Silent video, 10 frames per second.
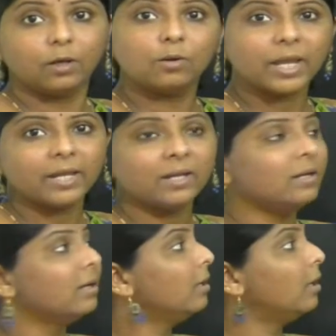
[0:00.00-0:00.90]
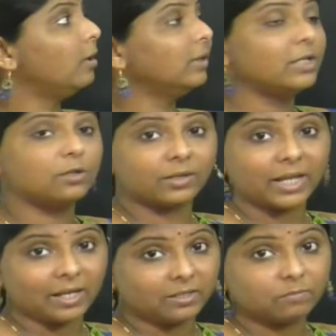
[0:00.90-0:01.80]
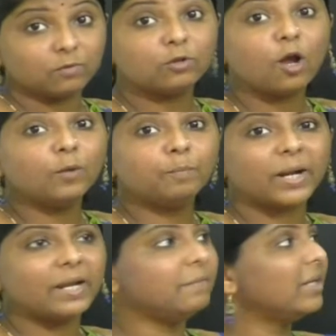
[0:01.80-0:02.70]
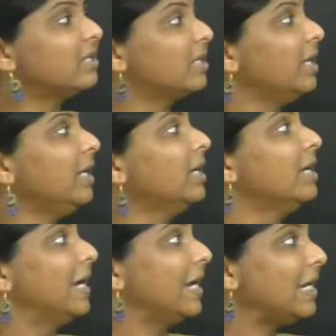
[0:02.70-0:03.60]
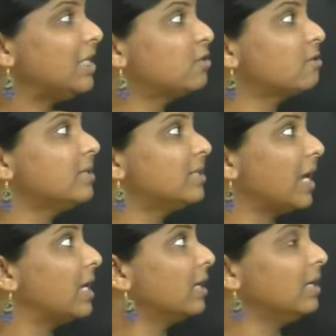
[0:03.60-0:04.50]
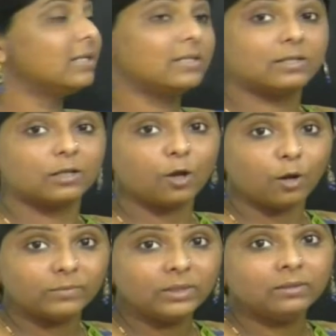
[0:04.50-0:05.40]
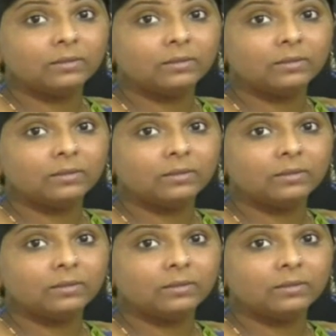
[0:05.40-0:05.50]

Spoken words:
Okay, all these organisms. Non-primates ali estrous cycle is common.